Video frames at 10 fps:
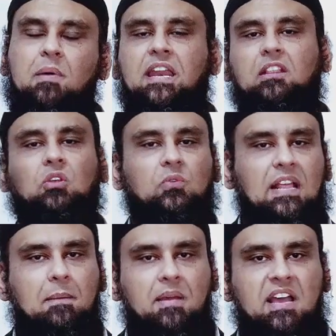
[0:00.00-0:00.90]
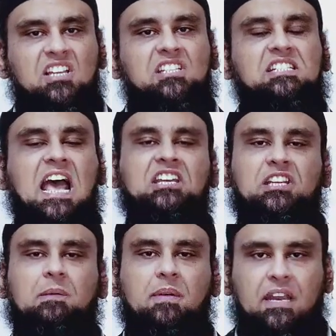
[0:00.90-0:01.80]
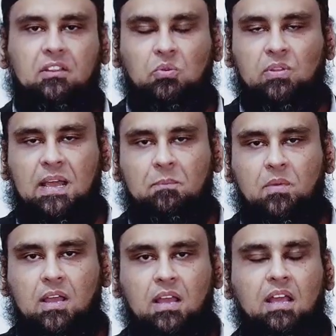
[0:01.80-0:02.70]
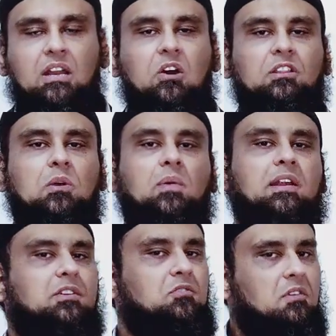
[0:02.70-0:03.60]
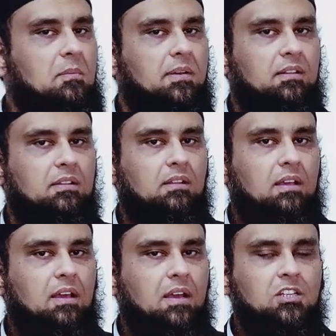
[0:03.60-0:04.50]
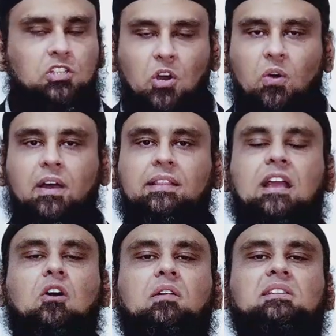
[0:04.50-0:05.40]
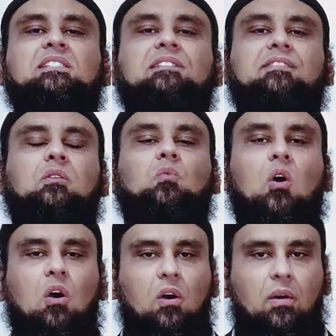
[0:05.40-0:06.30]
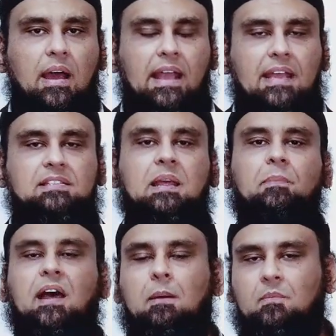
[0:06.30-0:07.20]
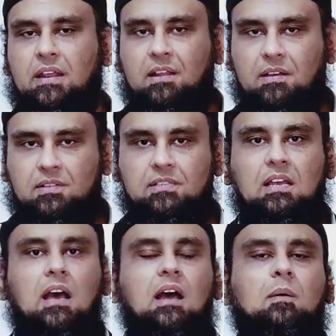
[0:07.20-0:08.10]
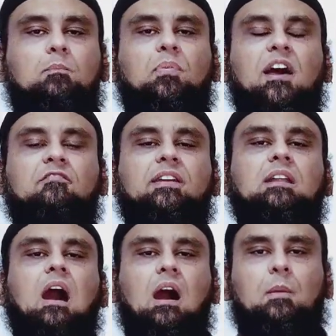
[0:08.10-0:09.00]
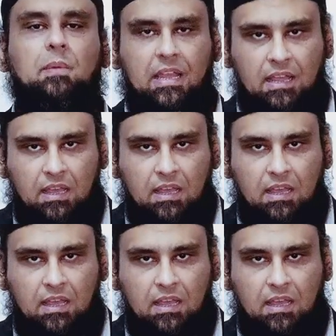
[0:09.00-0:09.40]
money through them, stashing money through them. Now they were in trouble. So they got a civil war against Abraham Lincoln's private army.